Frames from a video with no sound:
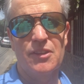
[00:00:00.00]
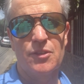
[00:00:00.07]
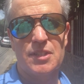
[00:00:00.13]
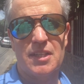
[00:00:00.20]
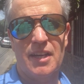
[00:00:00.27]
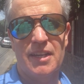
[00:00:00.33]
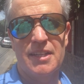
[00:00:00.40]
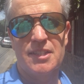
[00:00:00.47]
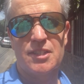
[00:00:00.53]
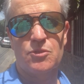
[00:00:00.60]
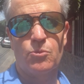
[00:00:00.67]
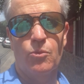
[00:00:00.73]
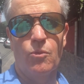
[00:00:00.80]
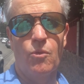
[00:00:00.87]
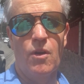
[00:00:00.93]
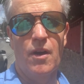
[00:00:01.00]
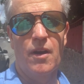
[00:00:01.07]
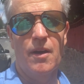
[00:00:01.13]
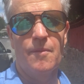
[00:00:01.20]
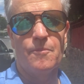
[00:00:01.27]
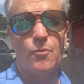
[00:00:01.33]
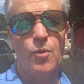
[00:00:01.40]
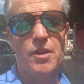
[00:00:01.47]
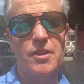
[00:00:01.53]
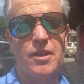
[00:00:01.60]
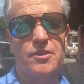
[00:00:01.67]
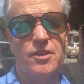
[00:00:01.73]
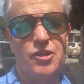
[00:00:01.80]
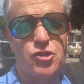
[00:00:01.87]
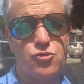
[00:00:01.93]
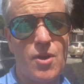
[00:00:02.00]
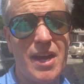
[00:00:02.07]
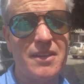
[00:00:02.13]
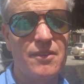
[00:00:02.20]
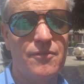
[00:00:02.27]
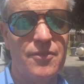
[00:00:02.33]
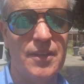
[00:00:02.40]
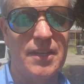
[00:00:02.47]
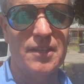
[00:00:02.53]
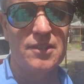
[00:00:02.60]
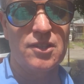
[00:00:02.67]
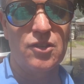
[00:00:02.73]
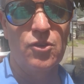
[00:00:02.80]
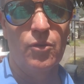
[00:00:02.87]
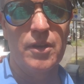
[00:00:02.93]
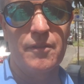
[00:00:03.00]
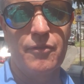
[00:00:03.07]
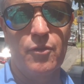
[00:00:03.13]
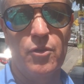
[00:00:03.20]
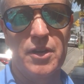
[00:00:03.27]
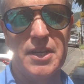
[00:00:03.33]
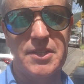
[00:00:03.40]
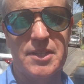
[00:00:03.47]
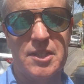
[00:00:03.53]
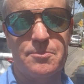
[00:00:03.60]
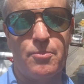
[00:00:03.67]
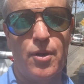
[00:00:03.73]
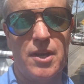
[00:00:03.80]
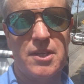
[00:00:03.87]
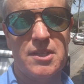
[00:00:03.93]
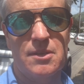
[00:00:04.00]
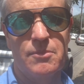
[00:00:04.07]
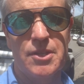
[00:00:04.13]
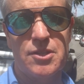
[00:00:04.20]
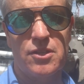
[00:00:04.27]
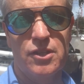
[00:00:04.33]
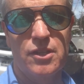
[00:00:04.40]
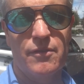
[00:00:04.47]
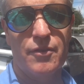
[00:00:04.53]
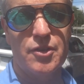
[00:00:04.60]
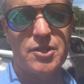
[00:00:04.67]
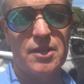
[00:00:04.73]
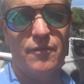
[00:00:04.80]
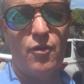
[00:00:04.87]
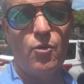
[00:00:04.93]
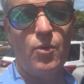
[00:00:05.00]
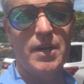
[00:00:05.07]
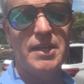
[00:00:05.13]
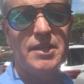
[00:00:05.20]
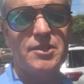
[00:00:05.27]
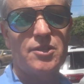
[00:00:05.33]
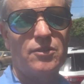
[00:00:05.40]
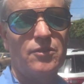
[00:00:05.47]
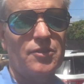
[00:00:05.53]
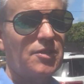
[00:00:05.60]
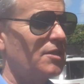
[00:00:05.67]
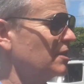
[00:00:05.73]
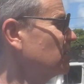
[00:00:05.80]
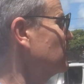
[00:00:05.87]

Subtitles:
Louis Heights, one of the attractive things going forward is its proximity to the University of Hawaii. So you'll see